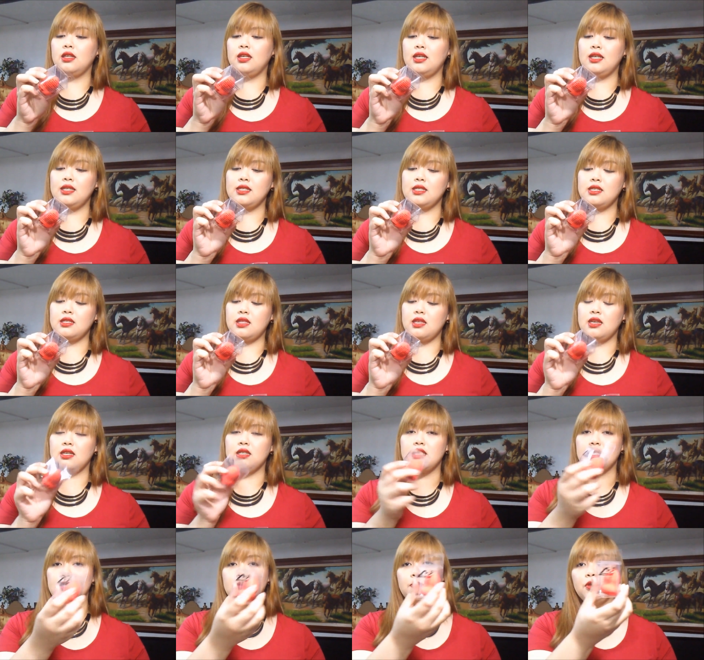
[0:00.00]
is
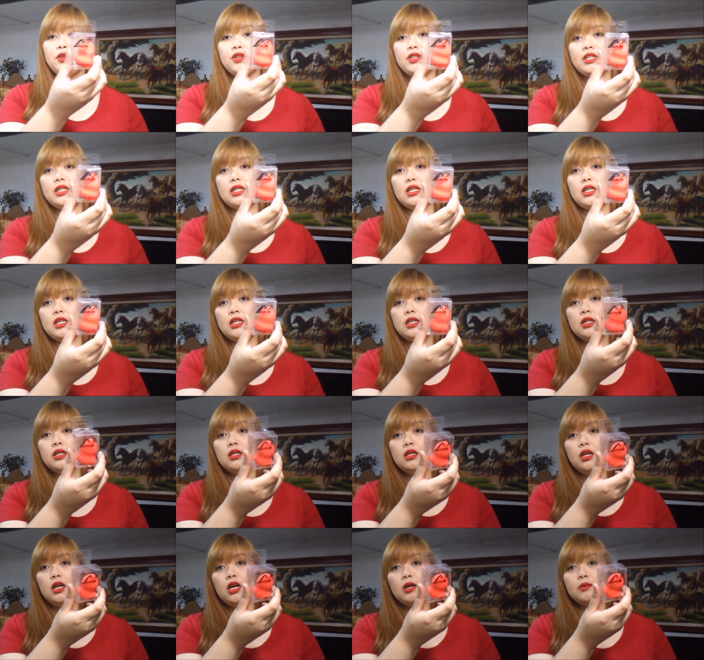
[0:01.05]
this Beauty
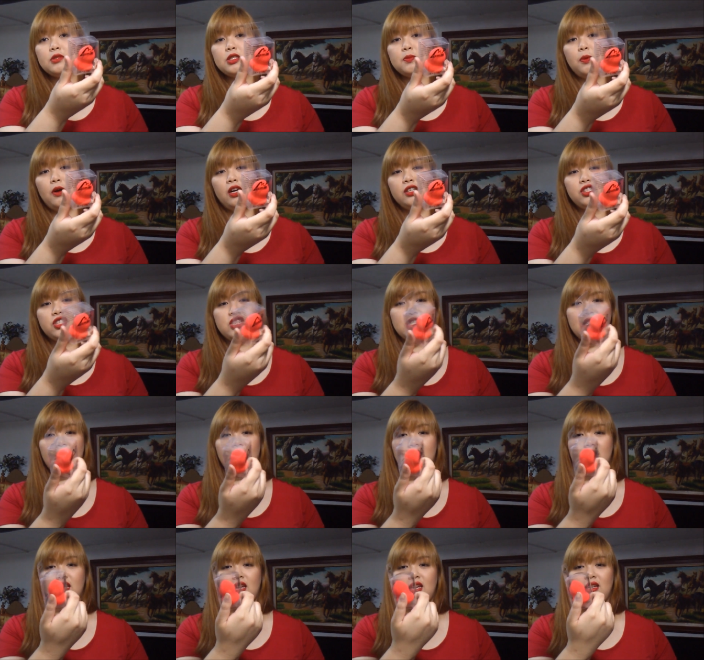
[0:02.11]
um, sponge. It's
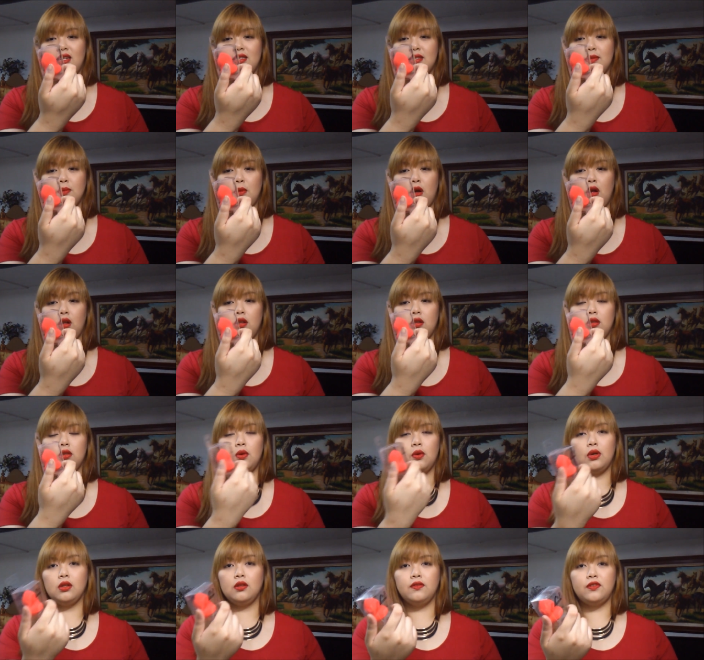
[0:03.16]
like a small
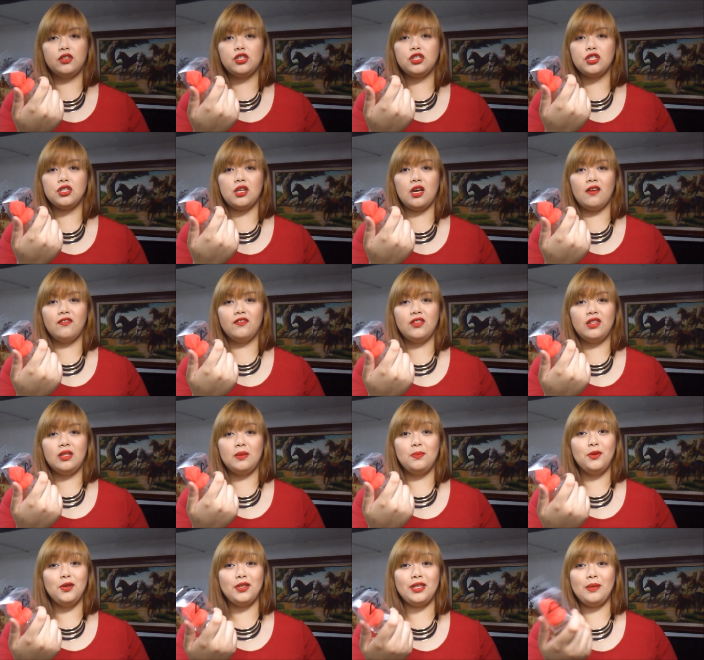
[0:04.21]
local version of the
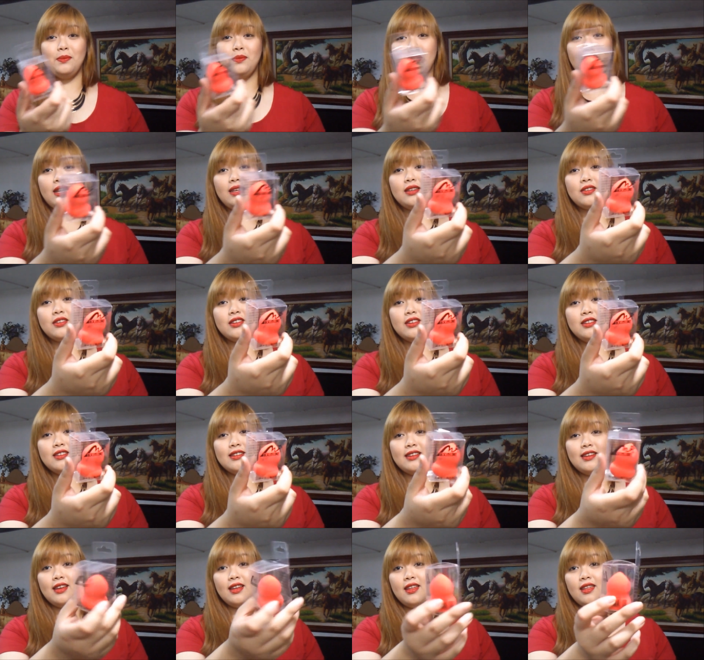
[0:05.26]
Beauty Blender.
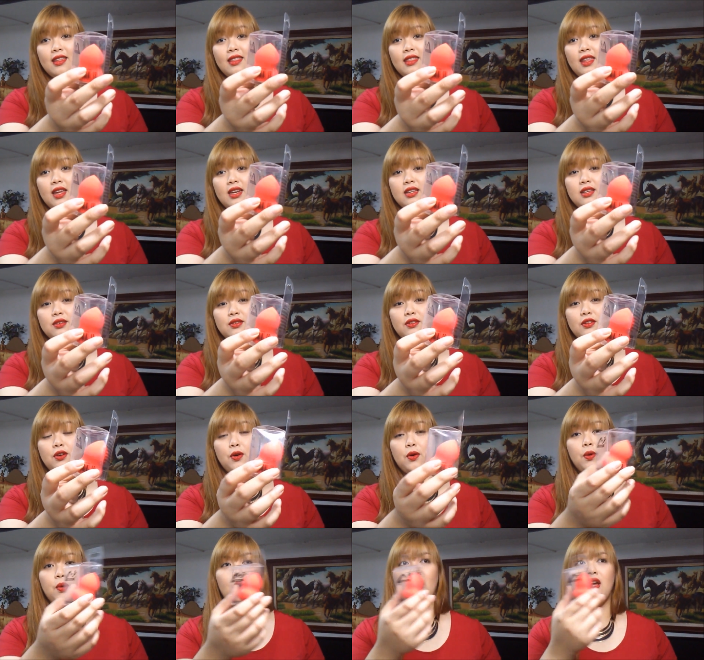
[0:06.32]
There you
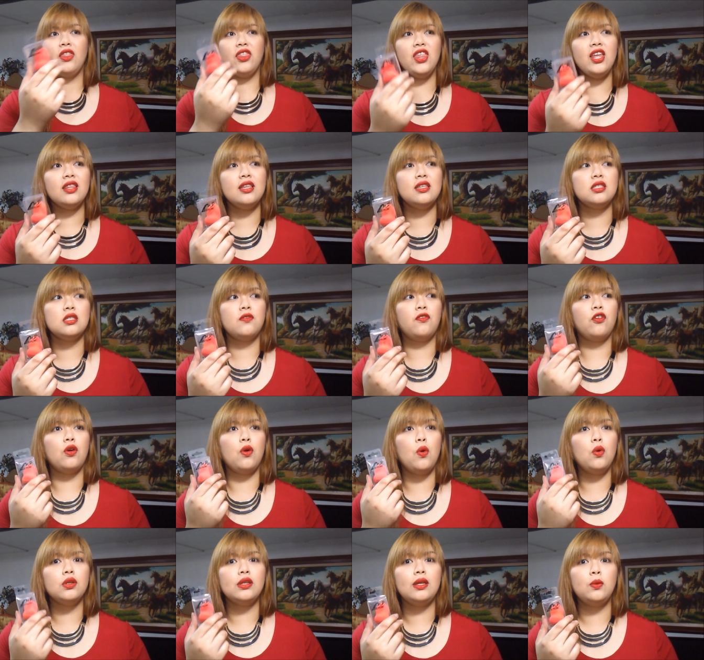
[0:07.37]
go. I think this is for
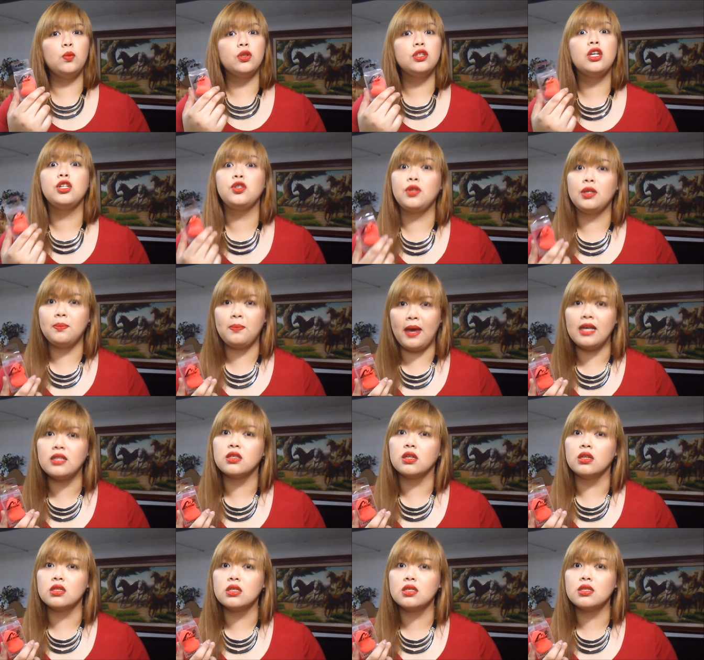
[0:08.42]
only 100
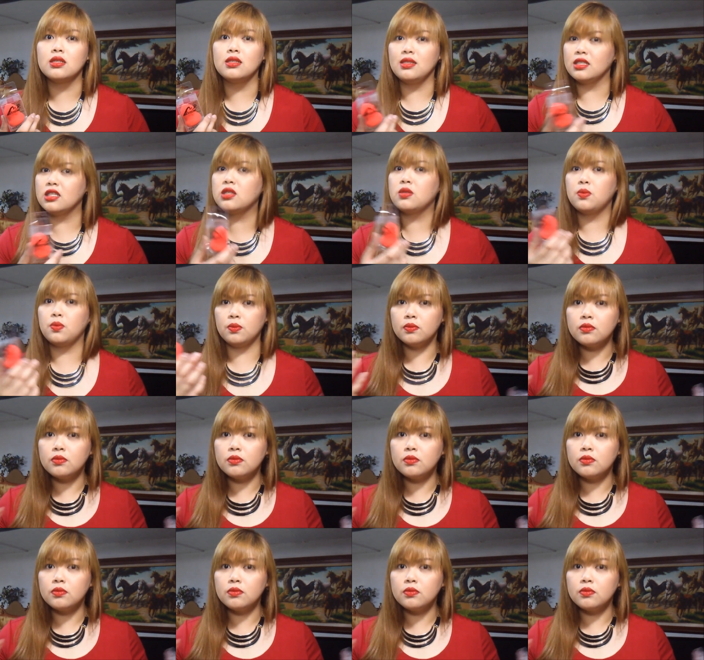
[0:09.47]
pesos. It's